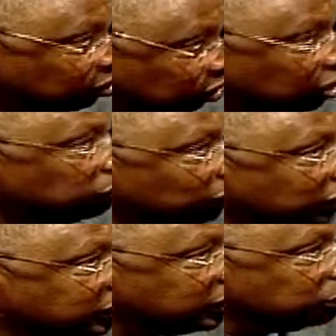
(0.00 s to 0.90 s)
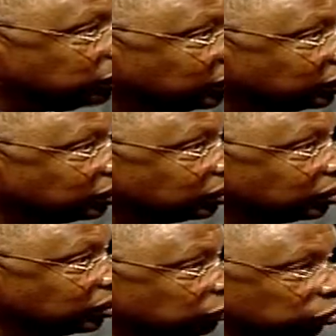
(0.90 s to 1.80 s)
invest in me.
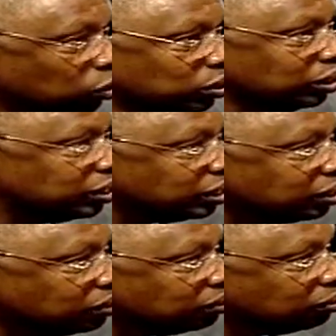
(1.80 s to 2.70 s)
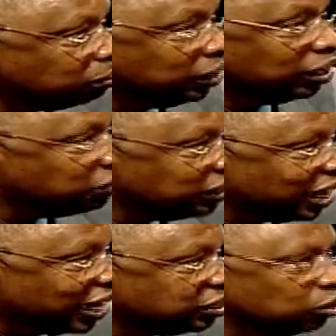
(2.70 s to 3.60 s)
If you don't believe in
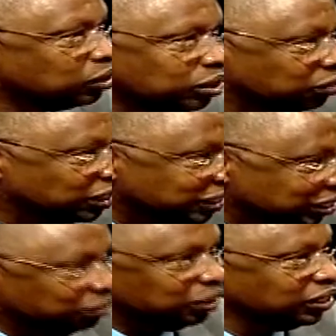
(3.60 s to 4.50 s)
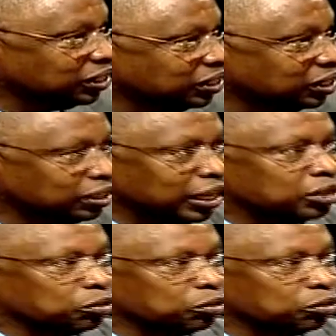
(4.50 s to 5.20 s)
that, don't invest in me. That's